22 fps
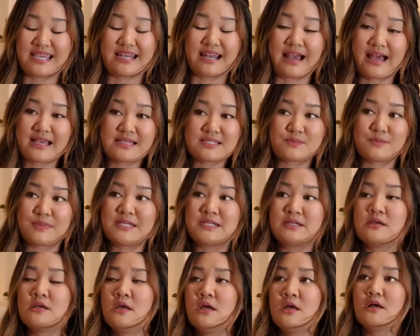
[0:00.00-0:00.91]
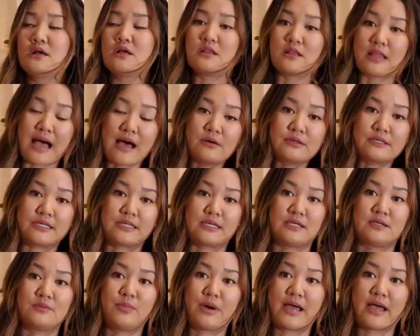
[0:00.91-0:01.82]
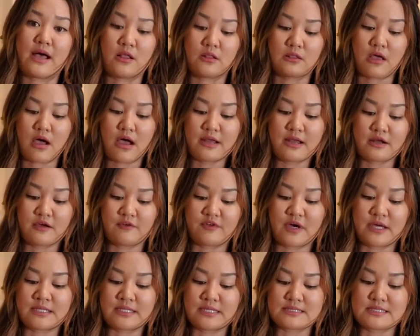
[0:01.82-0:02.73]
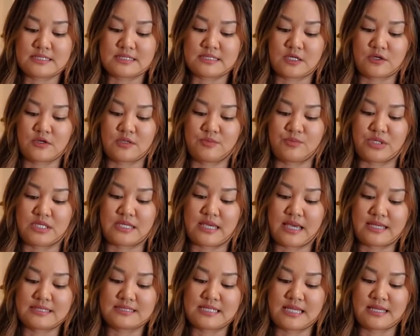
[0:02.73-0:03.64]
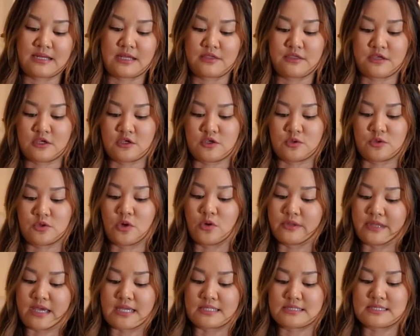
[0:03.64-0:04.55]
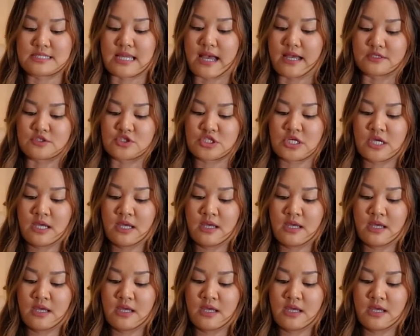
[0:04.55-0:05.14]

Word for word: it has been clouded by a lot of unnecessary BS. And I think you know that, Sag.